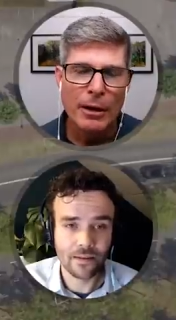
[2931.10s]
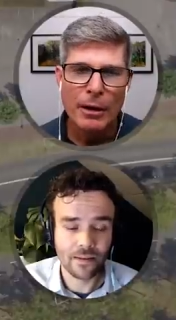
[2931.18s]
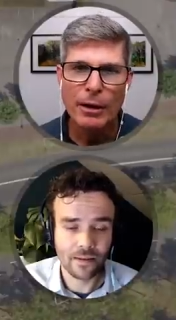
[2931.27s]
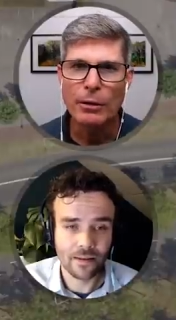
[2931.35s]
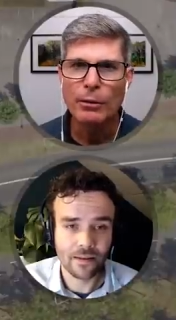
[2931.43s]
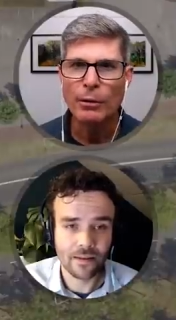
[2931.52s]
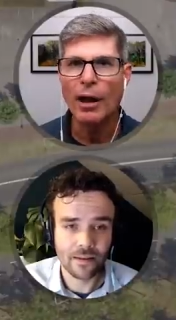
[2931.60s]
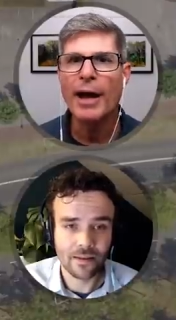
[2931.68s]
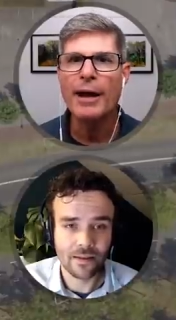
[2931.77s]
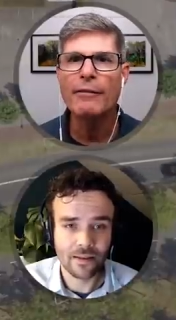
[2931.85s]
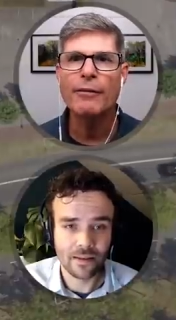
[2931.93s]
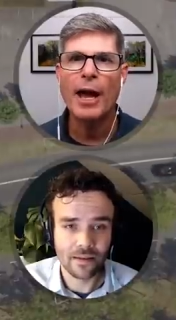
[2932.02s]
Speaker 1: you know
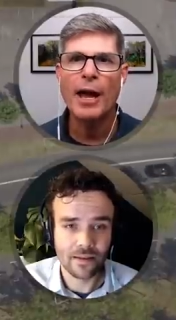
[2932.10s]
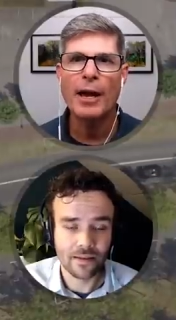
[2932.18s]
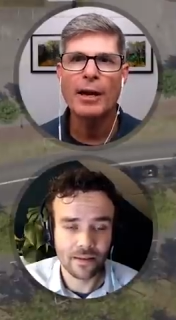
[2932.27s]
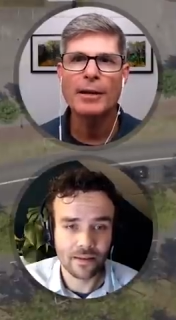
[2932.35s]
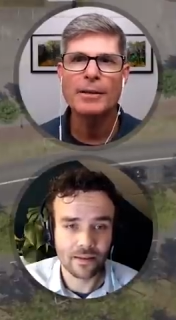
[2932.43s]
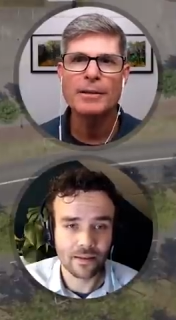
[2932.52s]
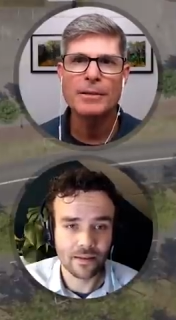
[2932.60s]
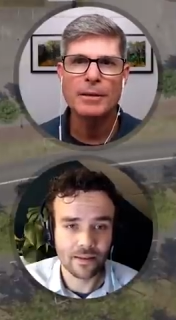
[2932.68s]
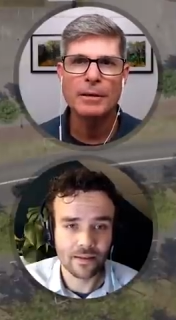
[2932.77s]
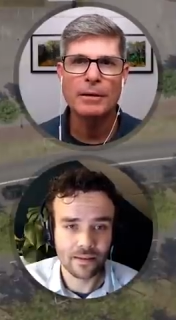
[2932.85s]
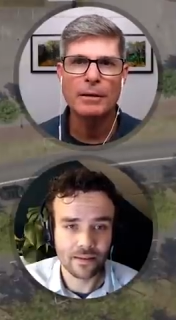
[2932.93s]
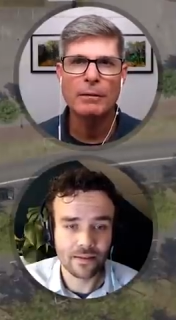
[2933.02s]
life and
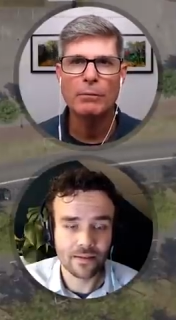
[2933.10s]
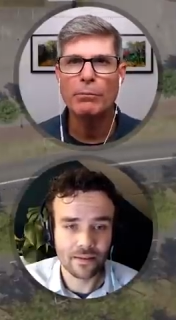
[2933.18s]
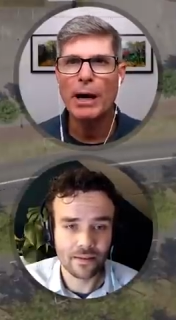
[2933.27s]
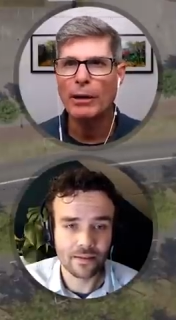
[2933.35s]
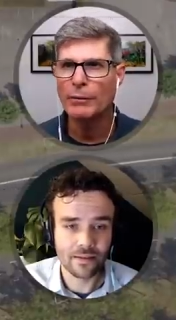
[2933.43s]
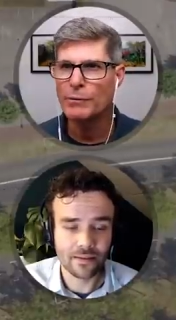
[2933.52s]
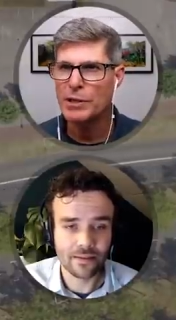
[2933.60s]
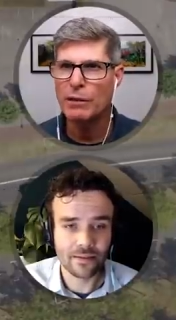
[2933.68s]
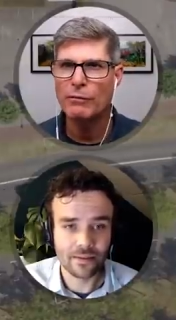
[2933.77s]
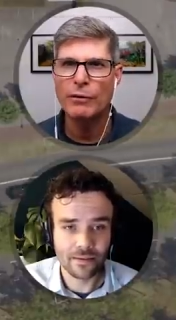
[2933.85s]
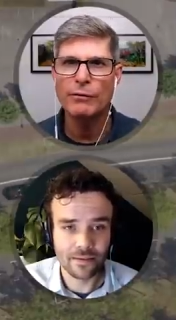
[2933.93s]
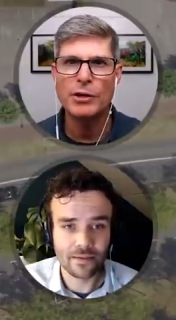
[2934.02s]
it, eh, about 10
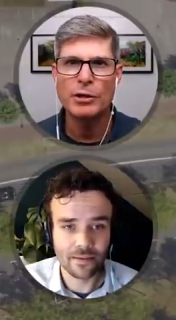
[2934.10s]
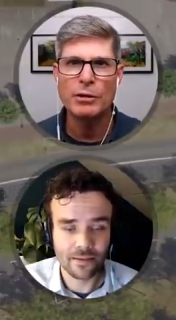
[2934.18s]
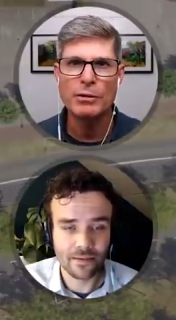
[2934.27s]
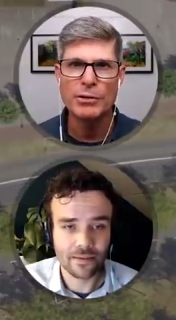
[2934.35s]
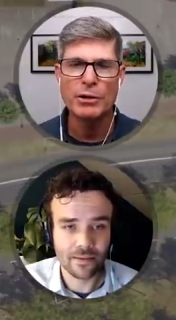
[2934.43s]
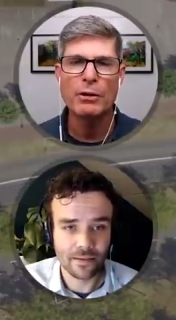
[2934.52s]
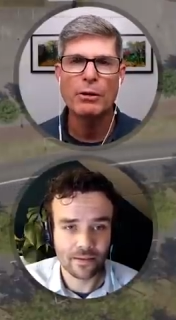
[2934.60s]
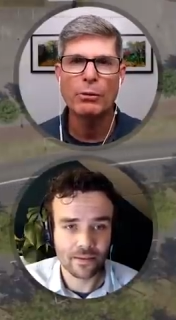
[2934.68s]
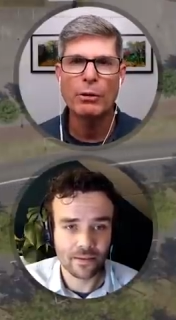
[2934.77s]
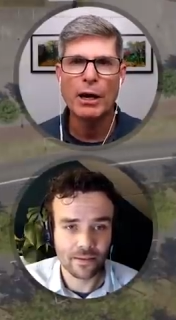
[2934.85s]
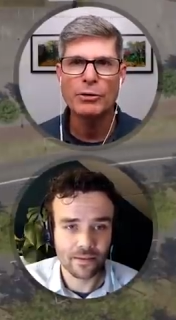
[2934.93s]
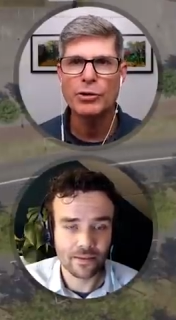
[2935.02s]
15 years ago
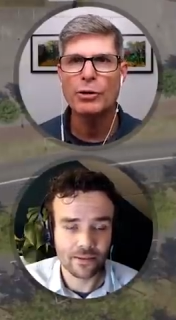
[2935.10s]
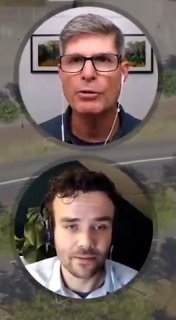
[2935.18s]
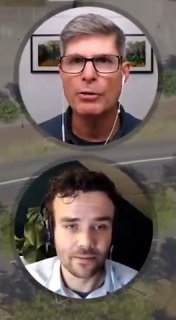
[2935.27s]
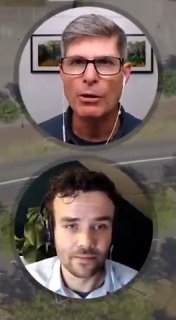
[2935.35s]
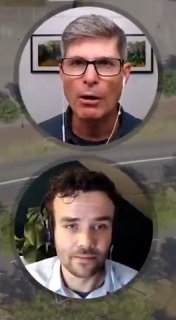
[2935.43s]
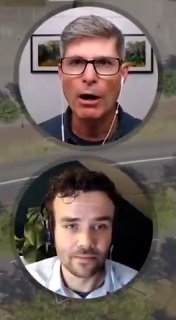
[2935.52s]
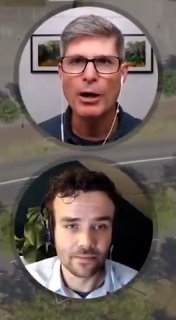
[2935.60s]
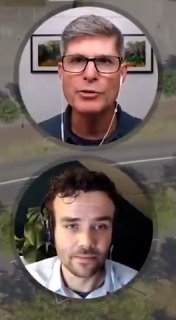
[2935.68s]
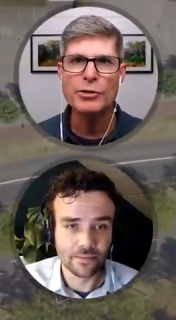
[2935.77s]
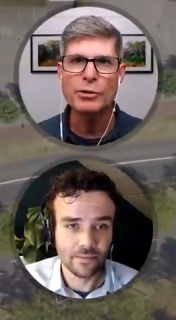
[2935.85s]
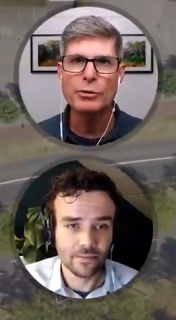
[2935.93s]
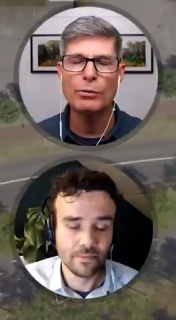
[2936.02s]
got turned on
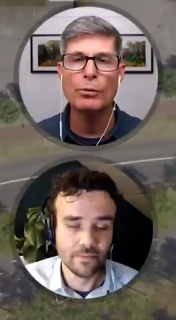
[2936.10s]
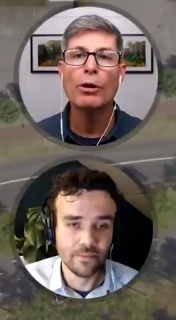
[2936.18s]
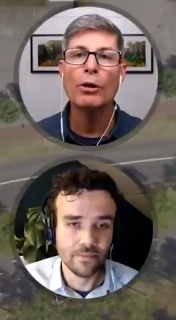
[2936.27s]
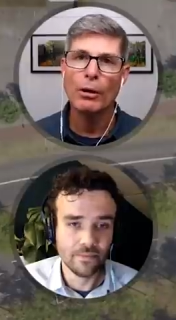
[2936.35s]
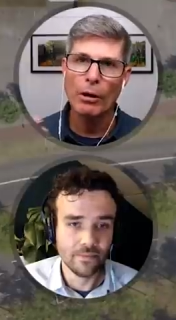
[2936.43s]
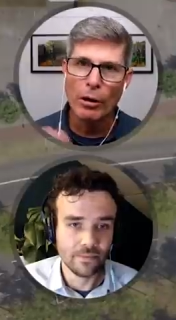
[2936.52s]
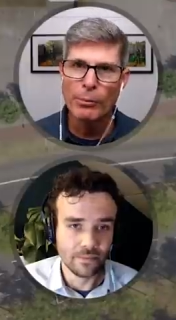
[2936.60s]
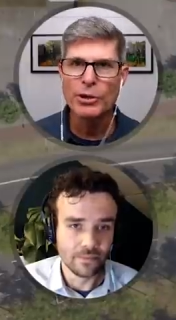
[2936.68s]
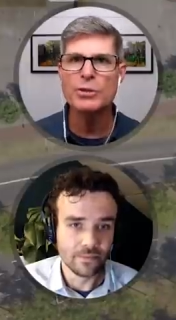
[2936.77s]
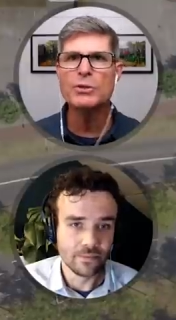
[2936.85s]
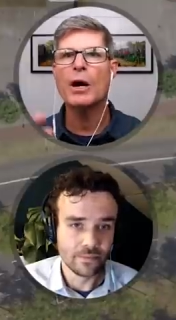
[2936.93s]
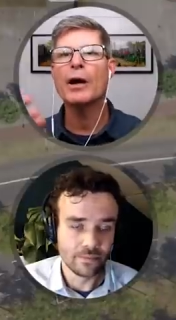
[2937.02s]
to urban
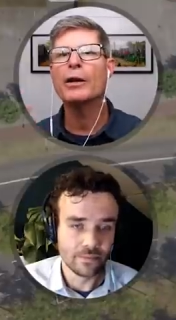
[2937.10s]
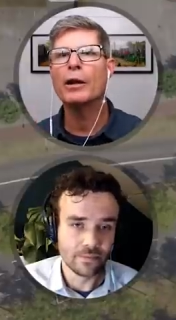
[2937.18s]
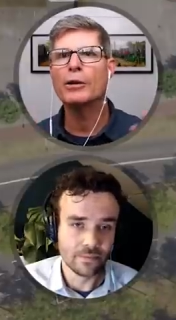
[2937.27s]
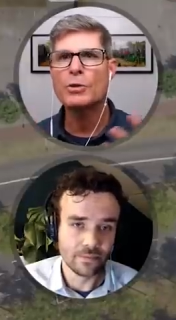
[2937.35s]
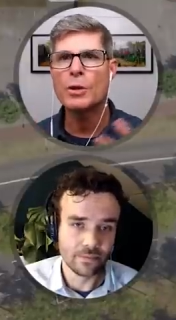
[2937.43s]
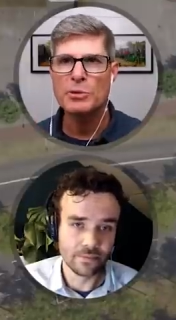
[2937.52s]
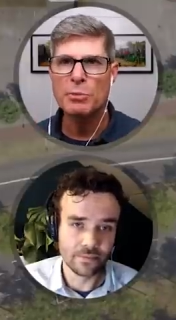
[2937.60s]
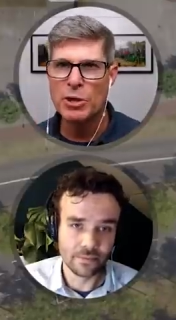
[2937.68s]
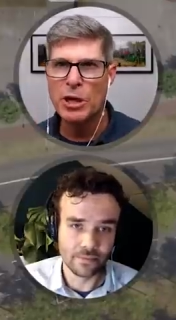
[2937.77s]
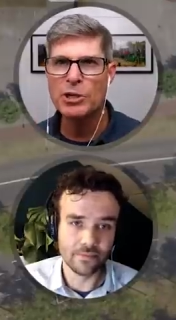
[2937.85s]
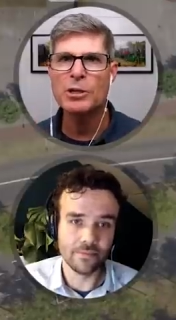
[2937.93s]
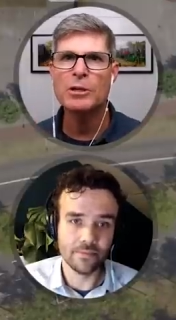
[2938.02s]
design and
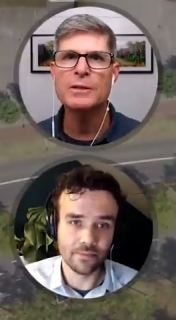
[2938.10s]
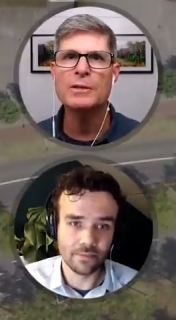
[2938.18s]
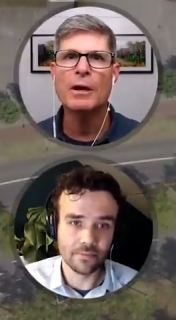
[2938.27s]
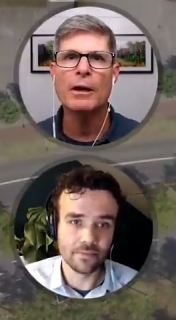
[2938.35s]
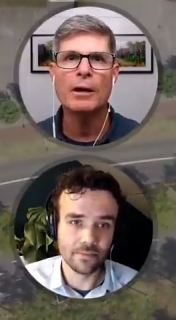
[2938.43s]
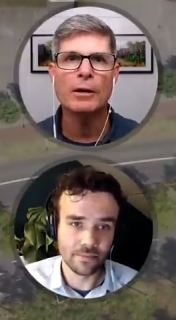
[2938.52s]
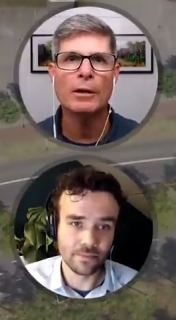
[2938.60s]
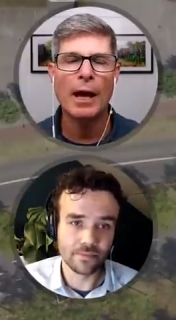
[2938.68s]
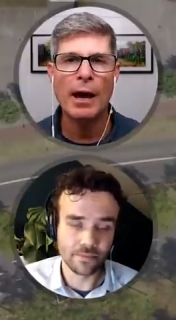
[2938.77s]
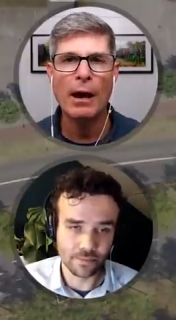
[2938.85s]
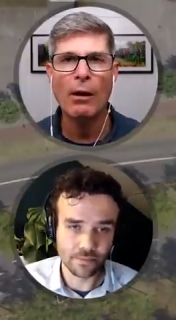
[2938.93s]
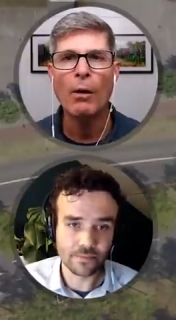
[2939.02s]
transportation hmm. design mm. and
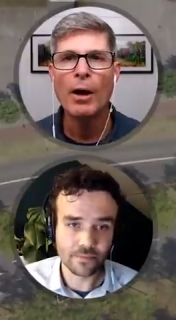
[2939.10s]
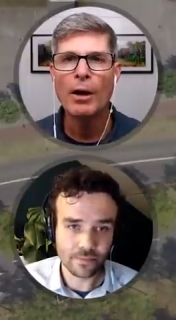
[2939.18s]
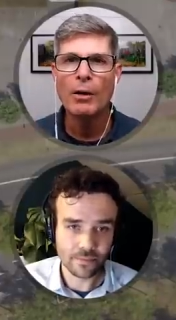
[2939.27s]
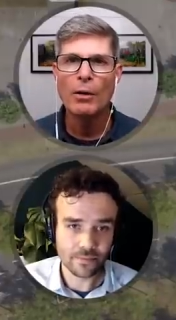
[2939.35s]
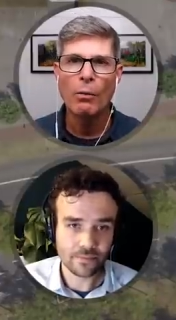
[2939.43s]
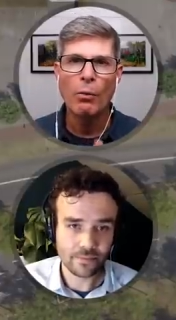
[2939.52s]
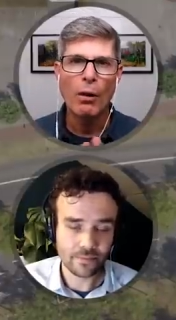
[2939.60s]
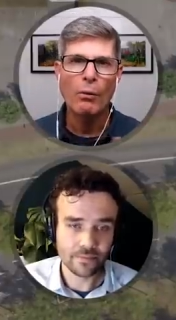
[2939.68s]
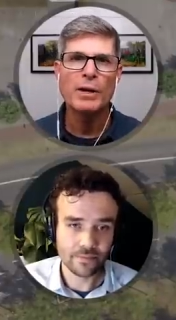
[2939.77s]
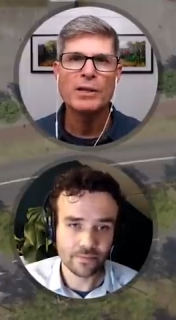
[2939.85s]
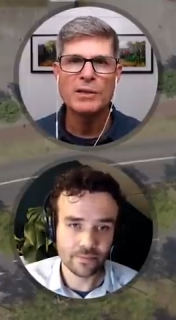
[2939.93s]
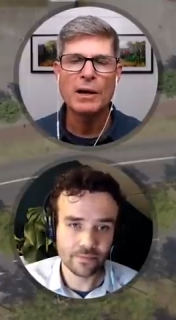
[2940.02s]
how what we
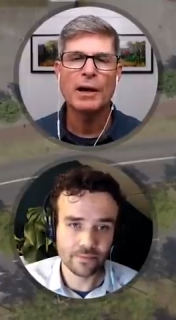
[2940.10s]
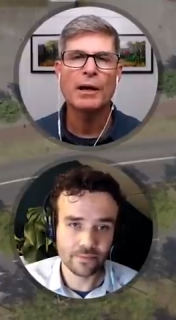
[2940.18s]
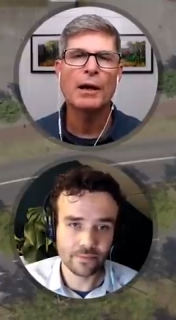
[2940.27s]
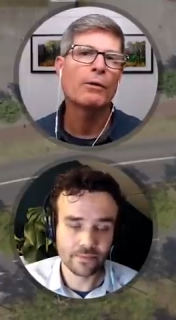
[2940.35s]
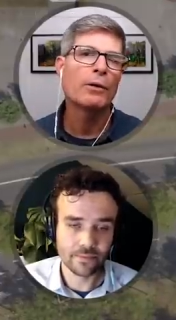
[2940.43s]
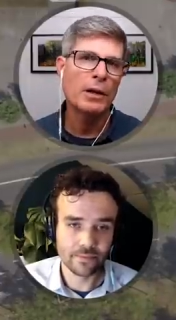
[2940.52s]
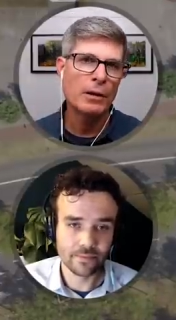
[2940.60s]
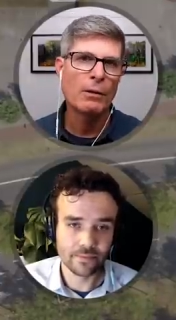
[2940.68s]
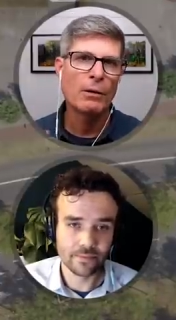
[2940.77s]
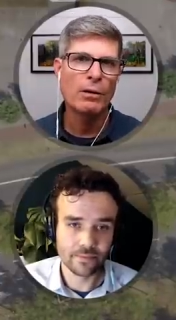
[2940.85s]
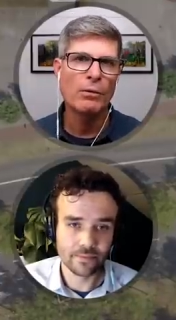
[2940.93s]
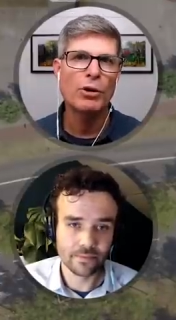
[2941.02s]
design out in our
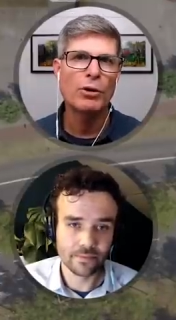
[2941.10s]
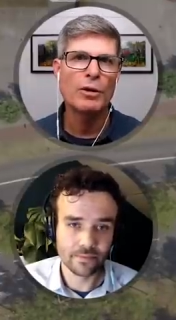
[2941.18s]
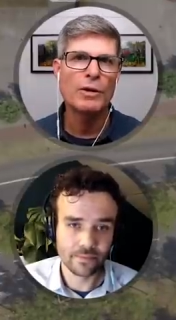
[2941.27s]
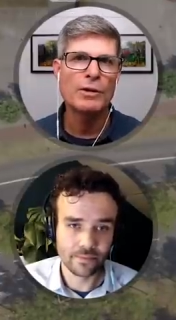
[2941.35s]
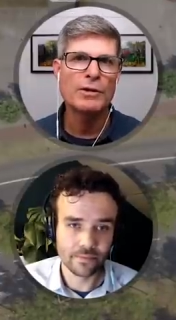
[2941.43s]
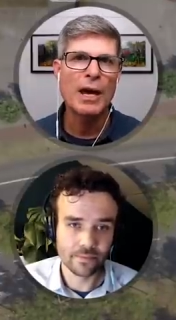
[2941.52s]
communities